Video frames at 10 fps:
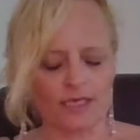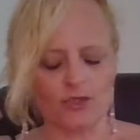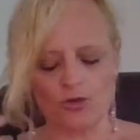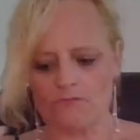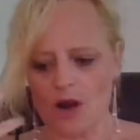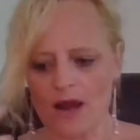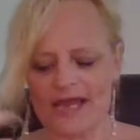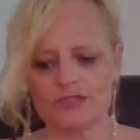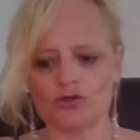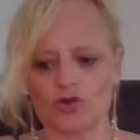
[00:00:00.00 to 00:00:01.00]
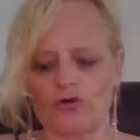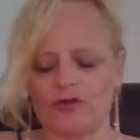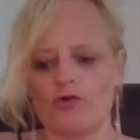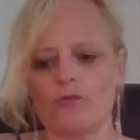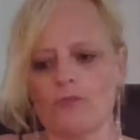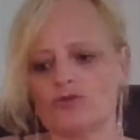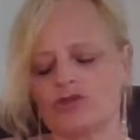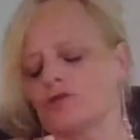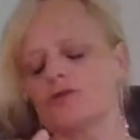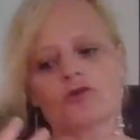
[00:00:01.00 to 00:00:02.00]
in your mind or in your
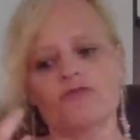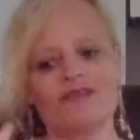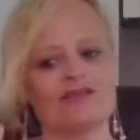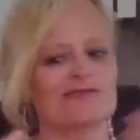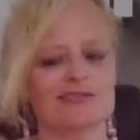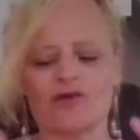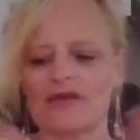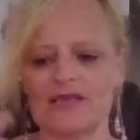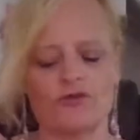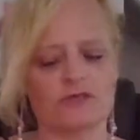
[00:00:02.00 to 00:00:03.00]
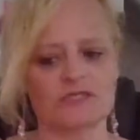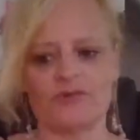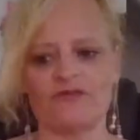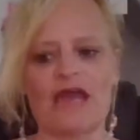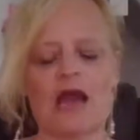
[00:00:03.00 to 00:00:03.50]
emotions or in your psyche or spirit,